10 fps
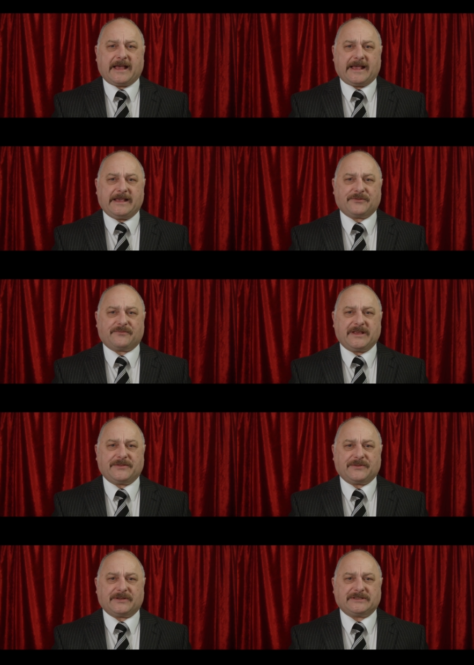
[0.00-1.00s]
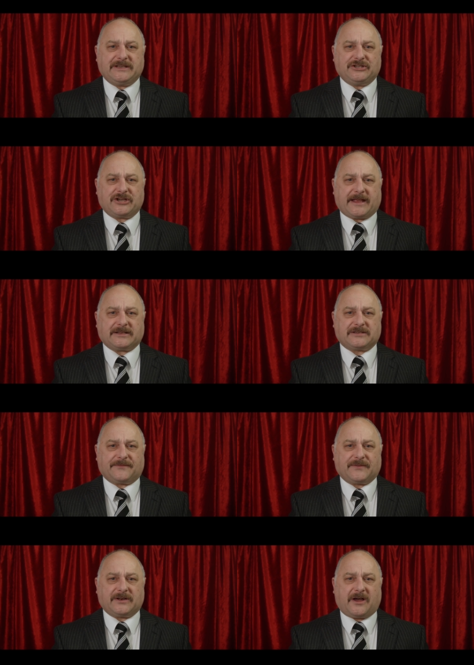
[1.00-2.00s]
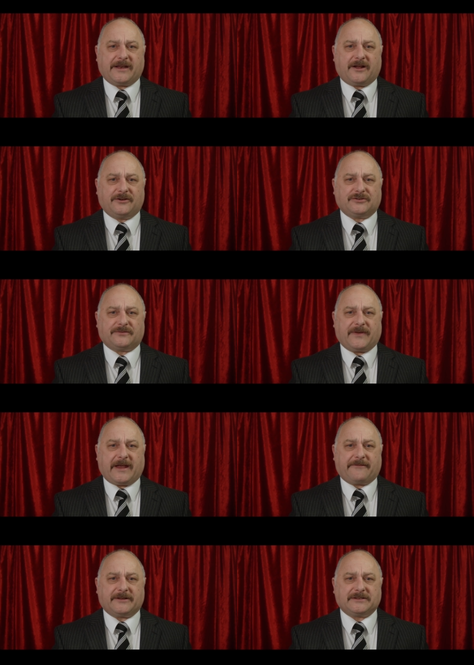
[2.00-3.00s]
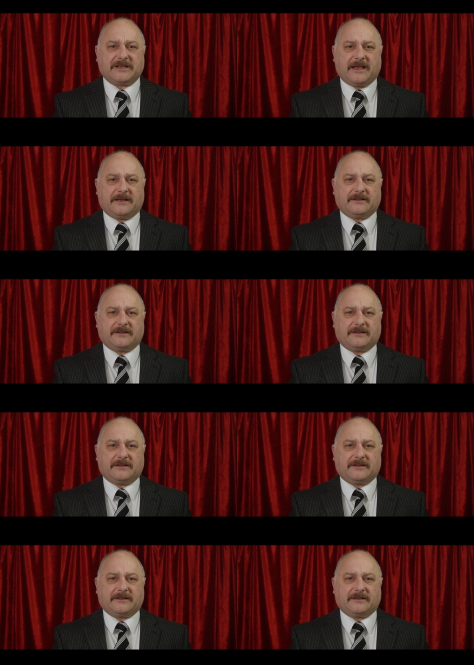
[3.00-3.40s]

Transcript: A330 jets of the 900 variant